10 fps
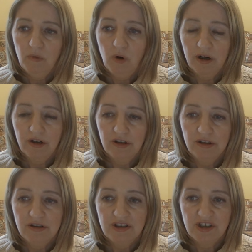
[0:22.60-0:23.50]
What
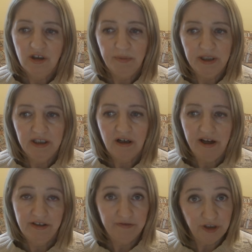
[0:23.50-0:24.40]
could still be
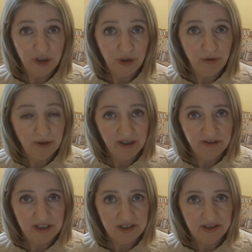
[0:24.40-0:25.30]
kind of new at
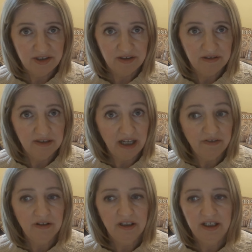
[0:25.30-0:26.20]
this
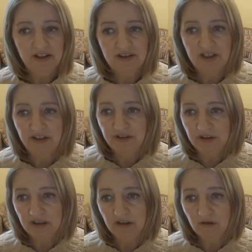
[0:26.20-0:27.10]
level is that
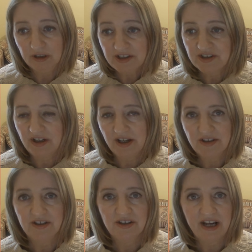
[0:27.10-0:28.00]
the grid
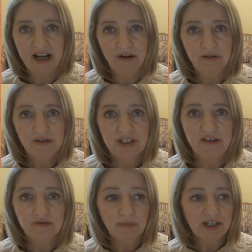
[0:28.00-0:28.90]
size is now
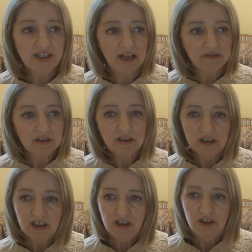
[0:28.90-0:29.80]
7 by 7.
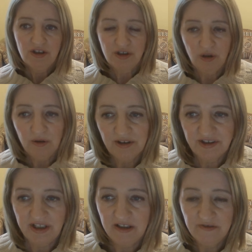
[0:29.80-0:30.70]
So
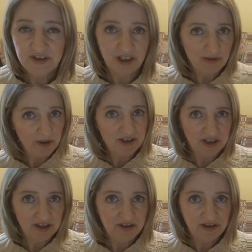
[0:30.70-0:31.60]
instead of 6 by
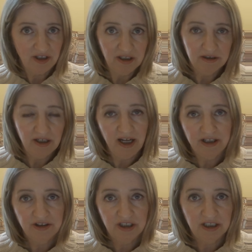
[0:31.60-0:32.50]
6
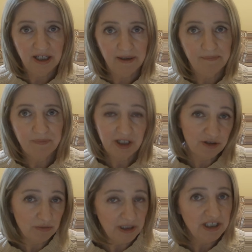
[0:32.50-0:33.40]
at the
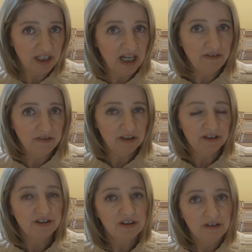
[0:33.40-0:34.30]
intermediate level
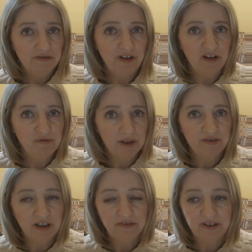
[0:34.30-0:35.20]
and 5 by
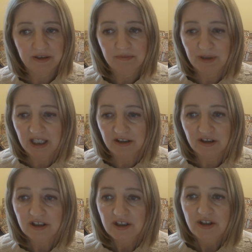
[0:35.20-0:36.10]
5 at beginner.
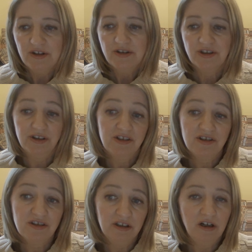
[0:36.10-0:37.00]
So this
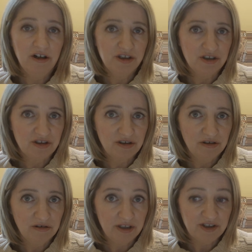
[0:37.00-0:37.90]
is the largest
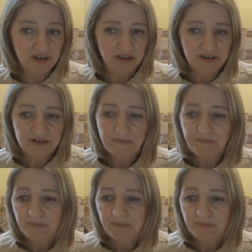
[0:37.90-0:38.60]
grid size.